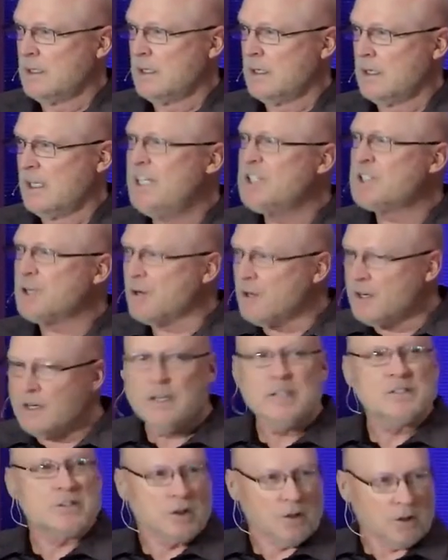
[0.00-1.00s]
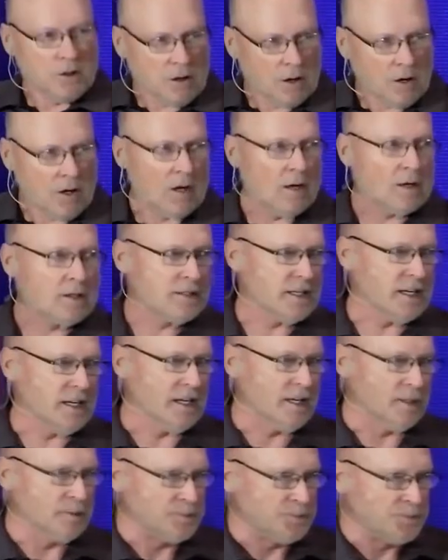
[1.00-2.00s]
Eternity is a long
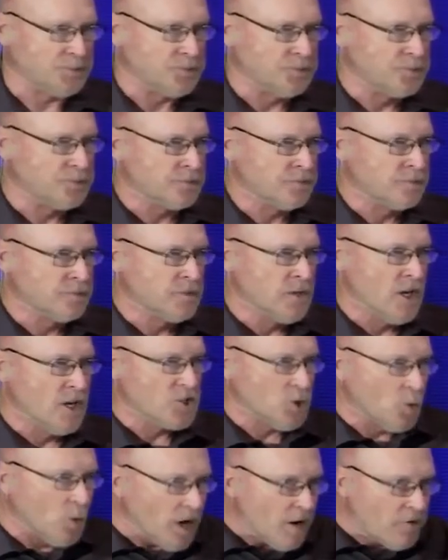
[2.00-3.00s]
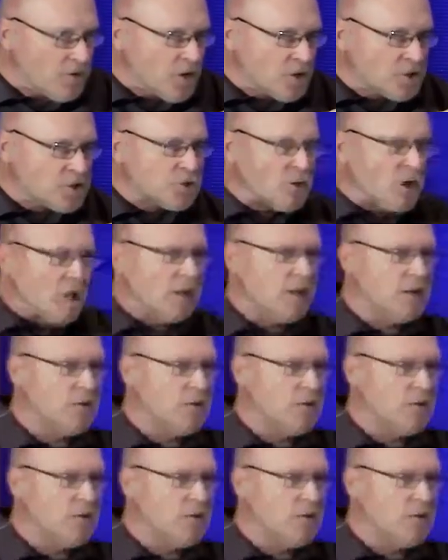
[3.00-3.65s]
time. So, whatever you're struggling